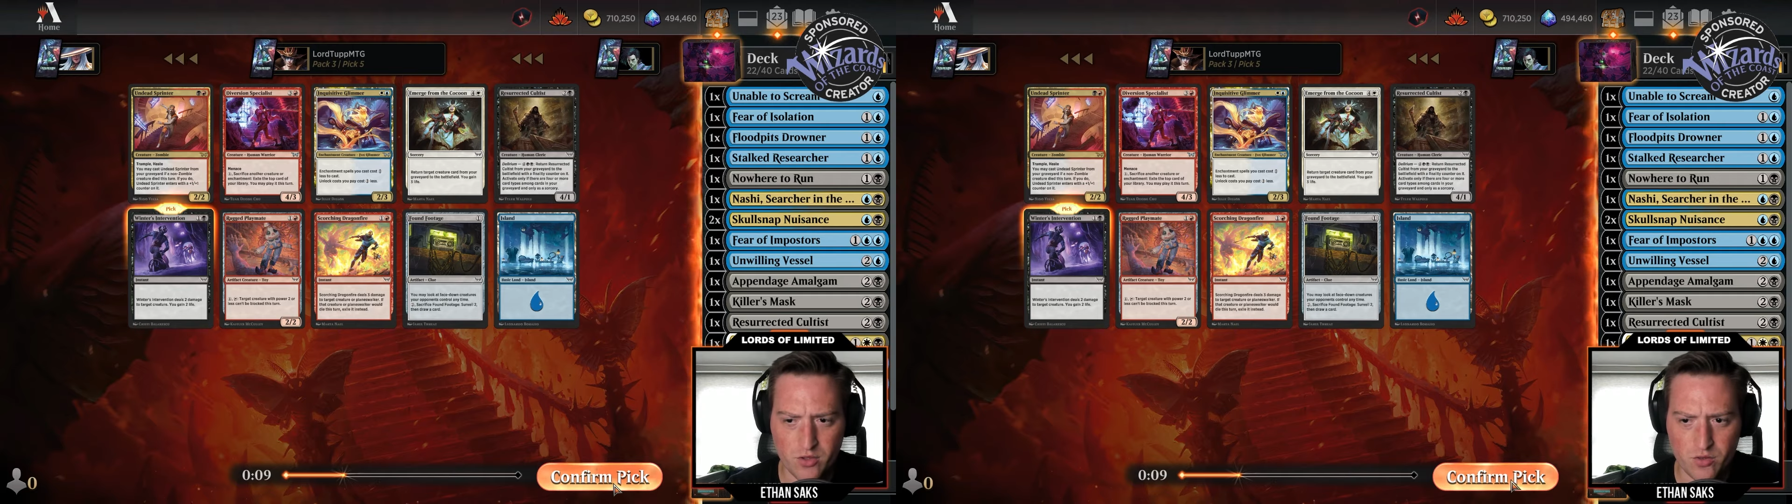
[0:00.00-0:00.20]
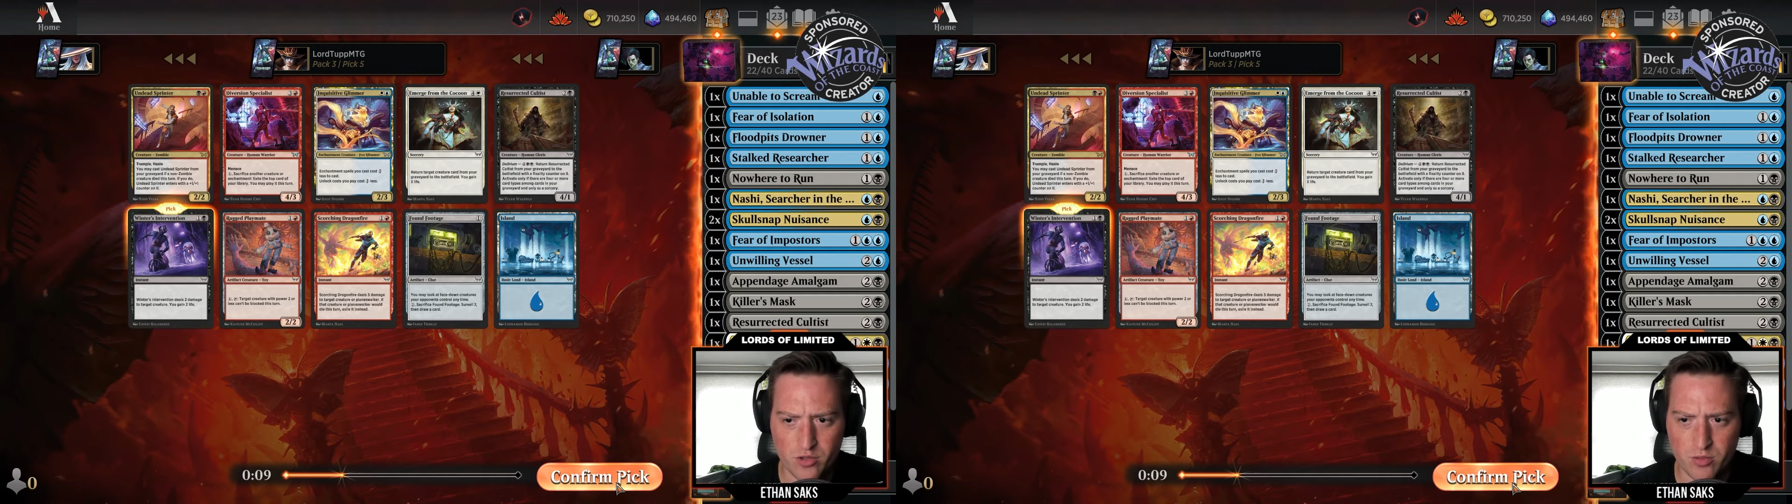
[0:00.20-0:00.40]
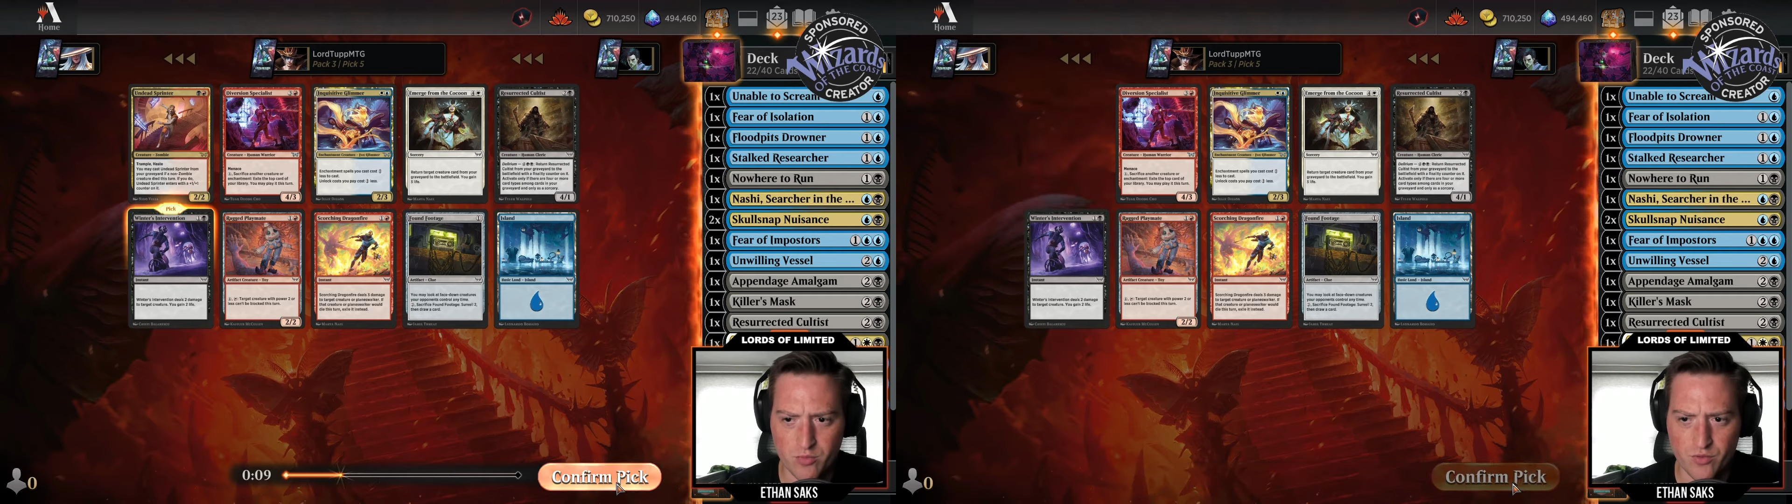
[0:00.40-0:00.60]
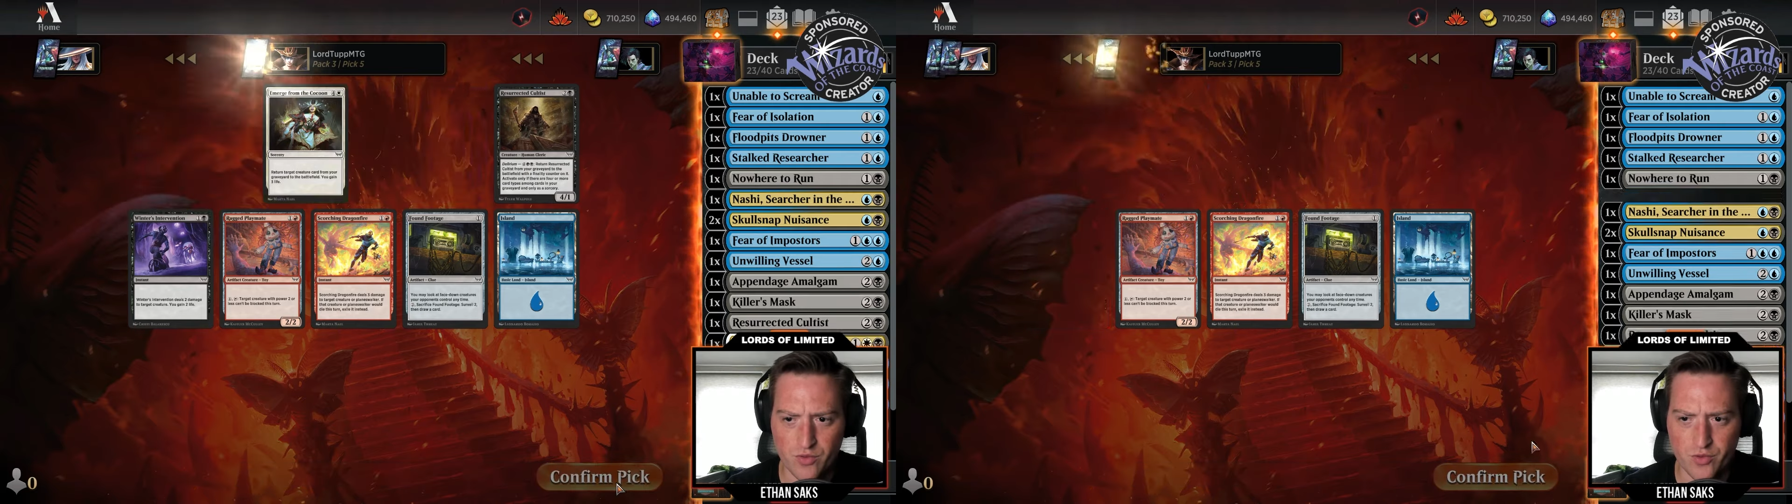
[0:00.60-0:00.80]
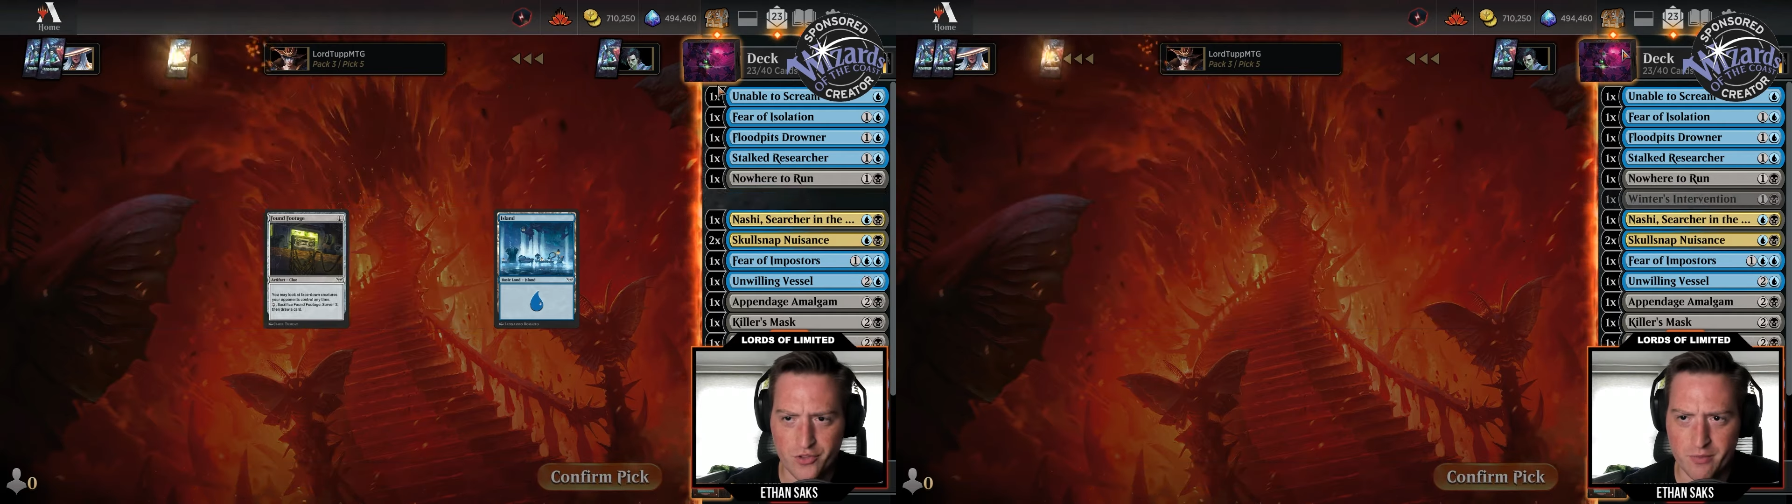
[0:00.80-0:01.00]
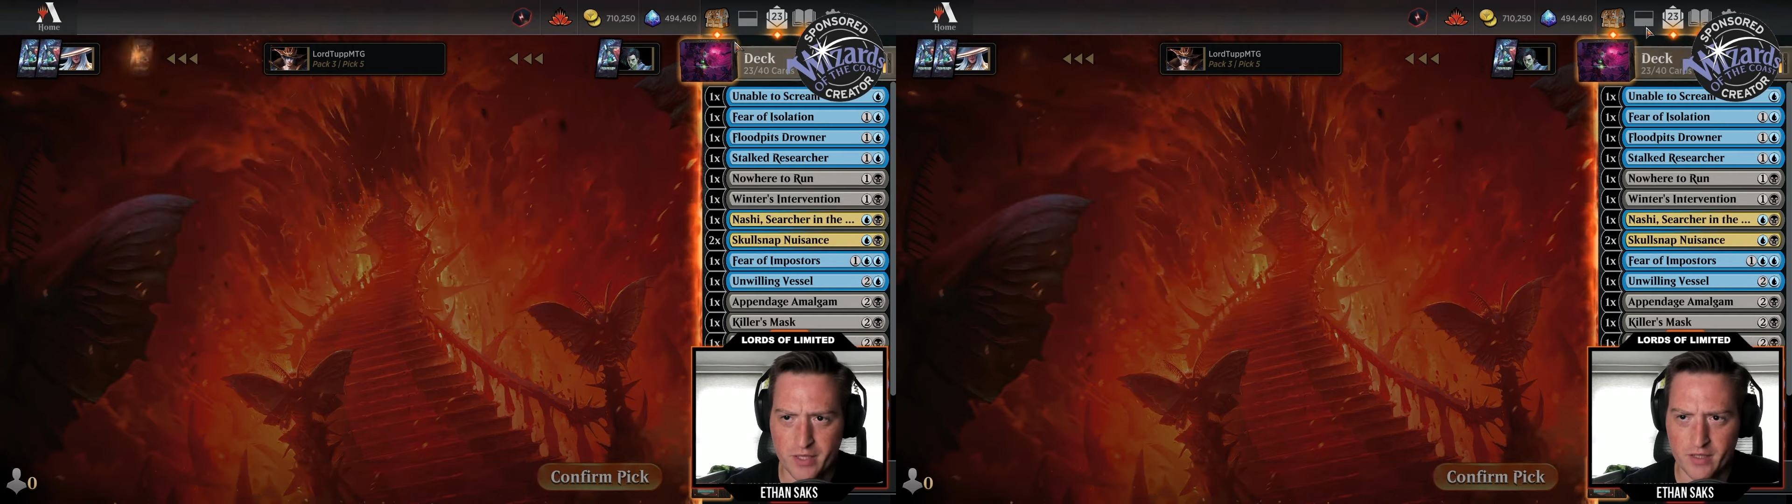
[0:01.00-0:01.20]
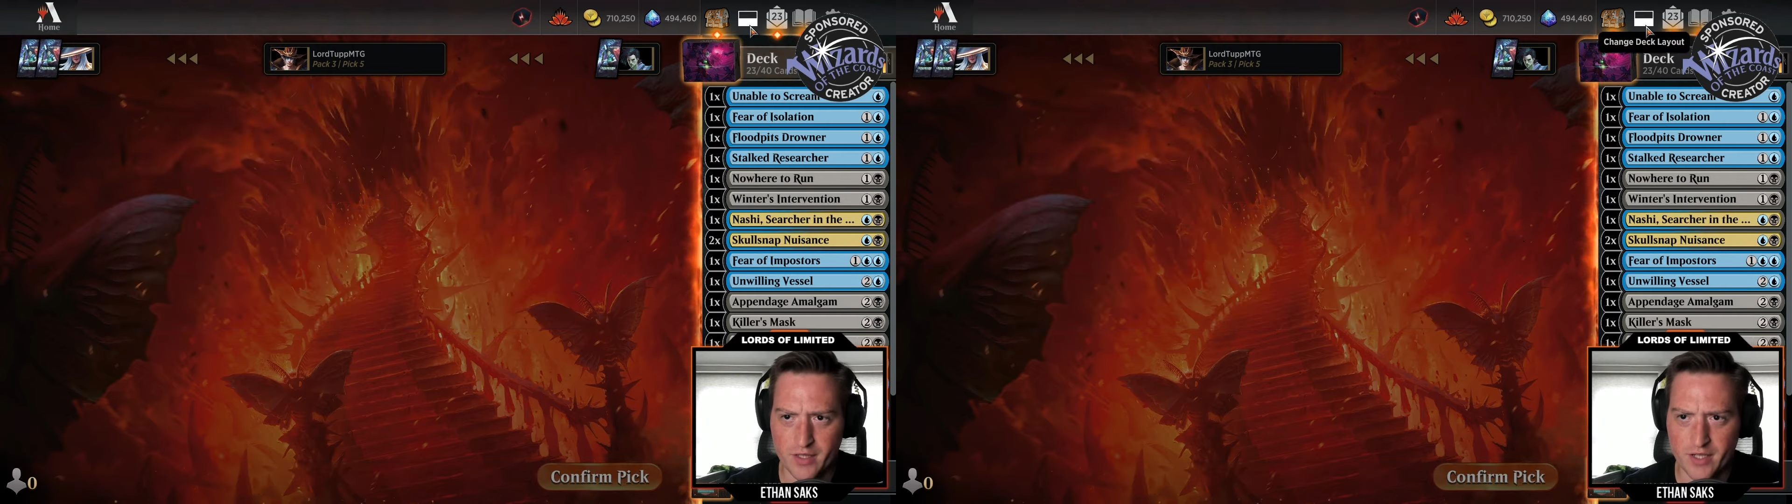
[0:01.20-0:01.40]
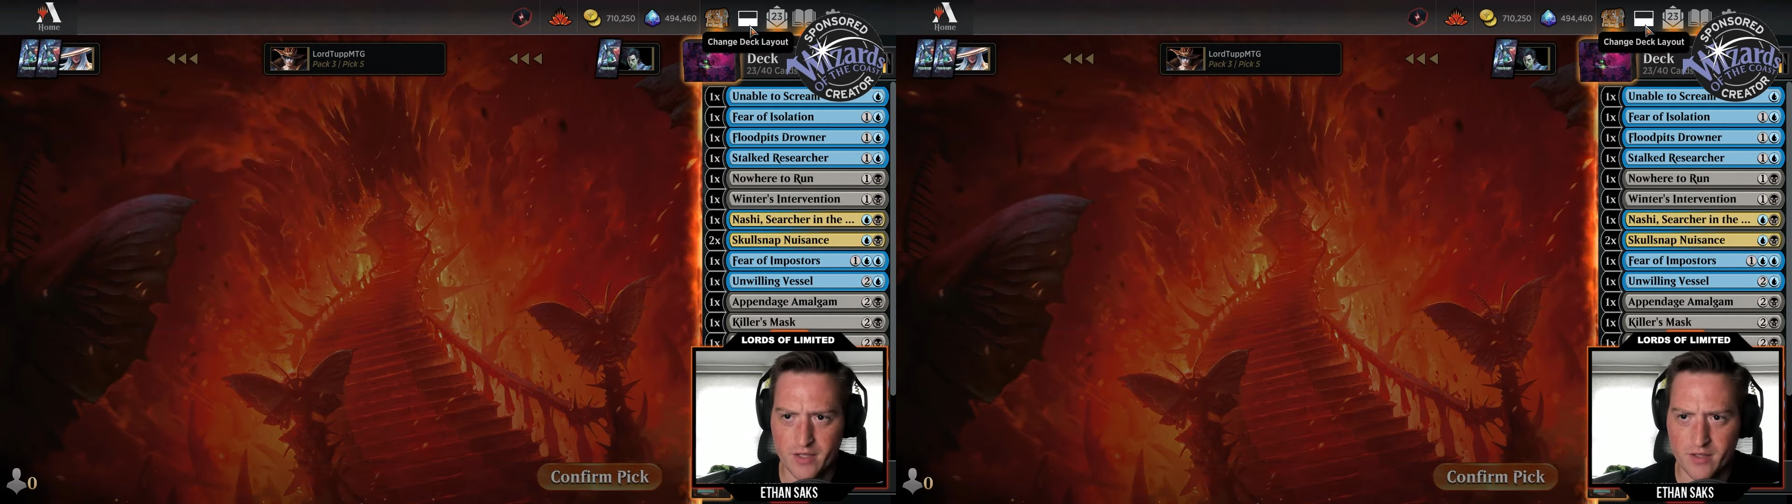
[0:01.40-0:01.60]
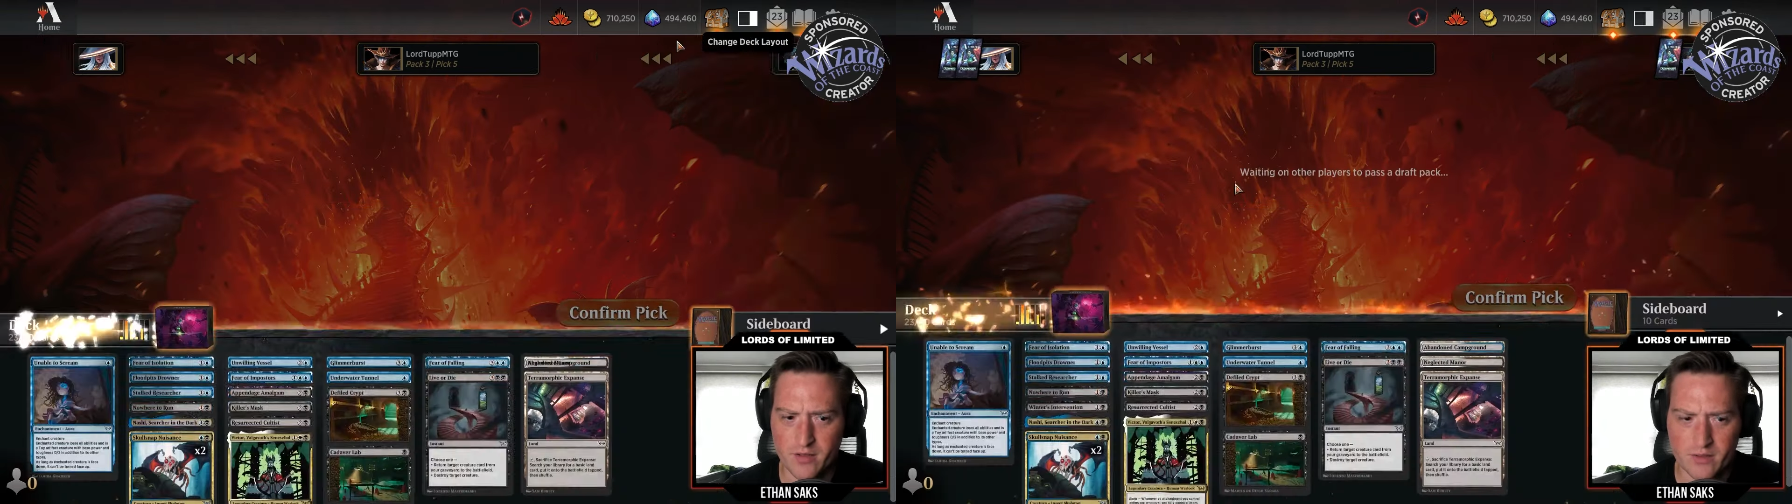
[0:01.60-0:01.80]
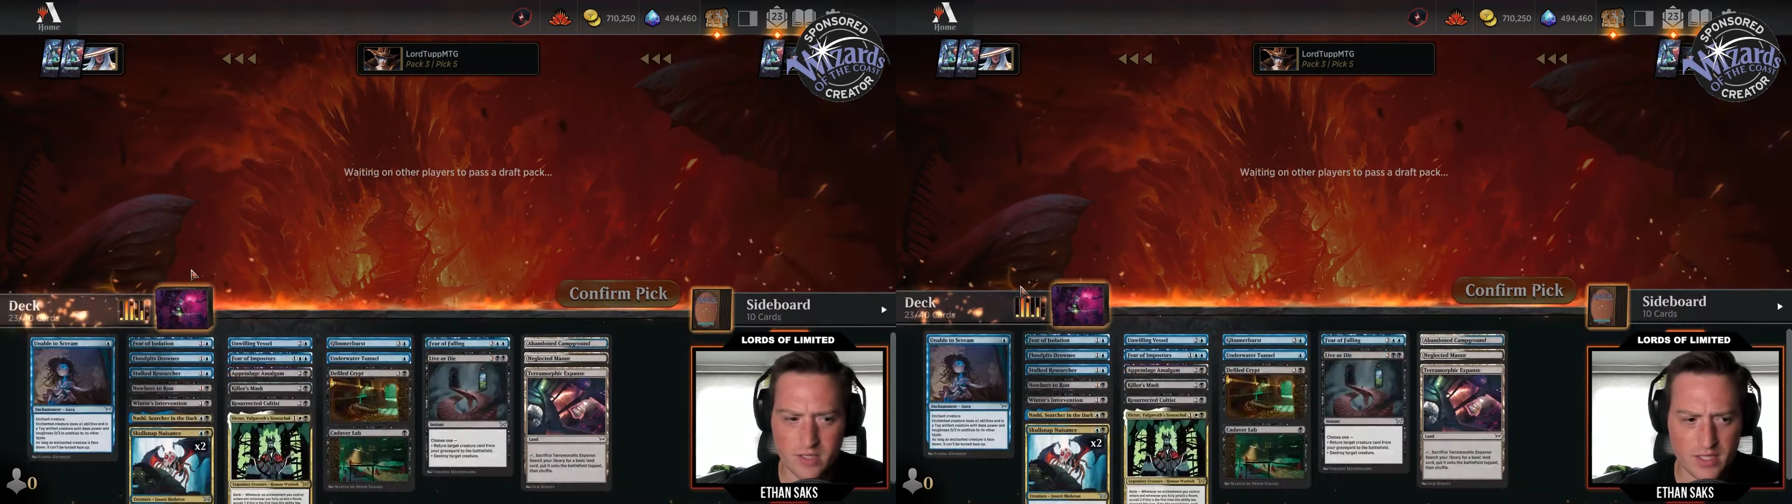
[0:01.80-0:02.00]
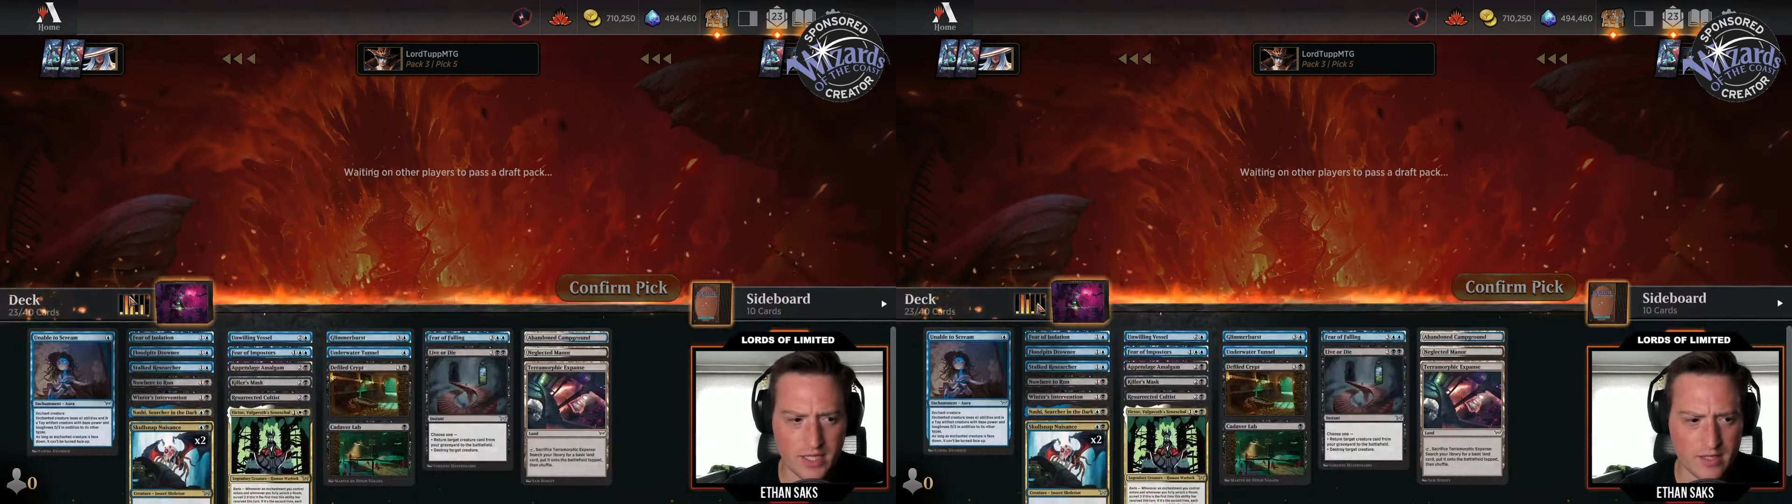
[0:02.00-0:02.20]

removal spell here. Just take